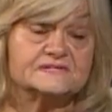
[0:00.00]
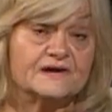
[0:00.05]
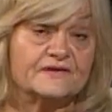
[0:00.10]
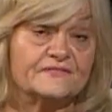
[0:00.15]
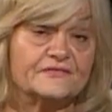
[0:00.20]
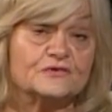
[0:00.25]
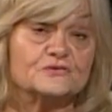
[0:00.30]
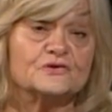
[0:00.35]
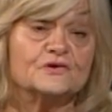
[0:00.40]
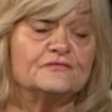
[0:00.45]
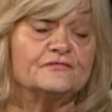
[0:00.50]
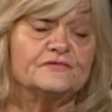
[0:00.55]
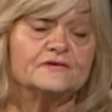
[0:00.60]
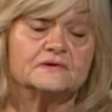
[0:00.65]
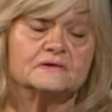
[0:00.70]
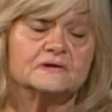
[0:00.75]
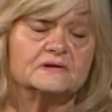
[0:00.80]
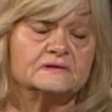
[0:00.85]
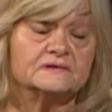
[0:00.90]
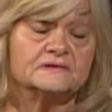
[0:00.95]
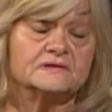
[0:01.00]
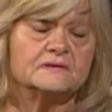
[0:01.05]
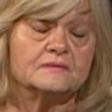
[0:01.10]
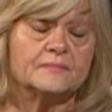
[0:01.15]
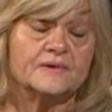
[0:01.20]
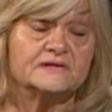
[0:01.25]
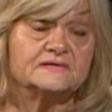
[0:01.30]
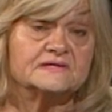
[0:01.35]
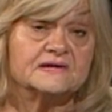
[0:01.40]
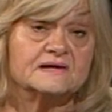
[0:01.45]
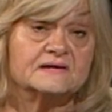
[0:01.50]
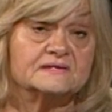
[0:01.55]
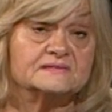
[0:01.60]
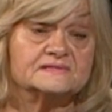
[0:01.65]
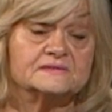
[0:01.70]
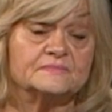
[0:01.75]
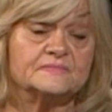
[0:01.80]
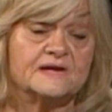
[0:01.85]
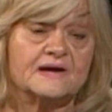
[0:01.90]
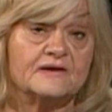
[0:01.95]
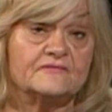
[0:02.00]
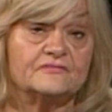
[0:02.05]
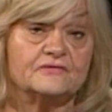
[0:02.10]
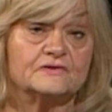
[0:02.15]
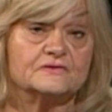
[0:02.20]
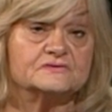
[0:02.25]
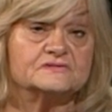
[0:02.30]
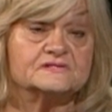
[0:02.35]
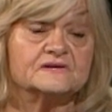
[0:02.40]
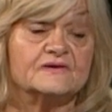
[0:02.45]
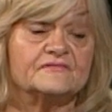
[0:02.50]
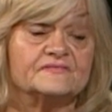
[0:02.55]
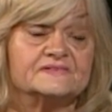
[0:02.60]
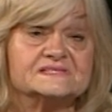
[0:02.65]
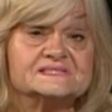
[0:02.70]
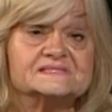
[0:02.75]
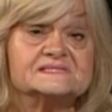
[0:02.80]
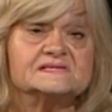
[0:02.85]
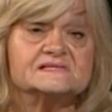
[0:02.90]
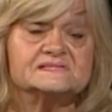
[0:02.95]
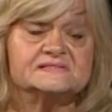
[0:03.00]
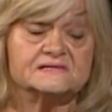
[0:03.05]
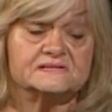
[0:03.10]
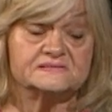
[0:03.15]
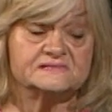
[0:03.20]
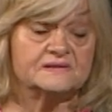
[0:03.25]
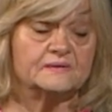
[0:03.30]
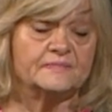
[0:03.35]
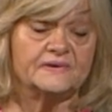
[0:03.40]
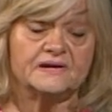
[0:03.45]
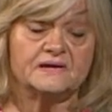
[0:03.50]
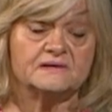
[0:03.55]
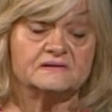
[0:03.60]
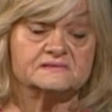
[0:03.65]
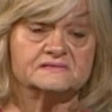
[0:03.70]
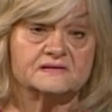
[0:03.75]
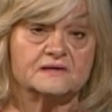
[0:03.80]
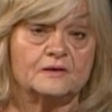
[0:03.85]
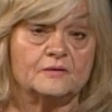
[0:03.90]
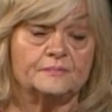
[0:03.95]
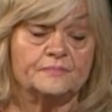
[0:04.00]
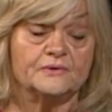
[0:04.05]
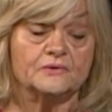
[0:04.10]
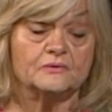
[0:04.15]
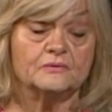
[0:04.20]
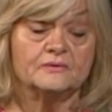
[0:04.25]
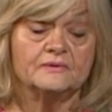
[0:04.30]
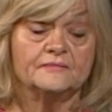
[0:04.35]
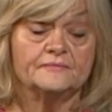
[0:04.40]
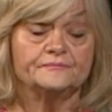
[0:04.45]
out there, don't feel guilty about taking some time for yourself. Insist that somebody else help you.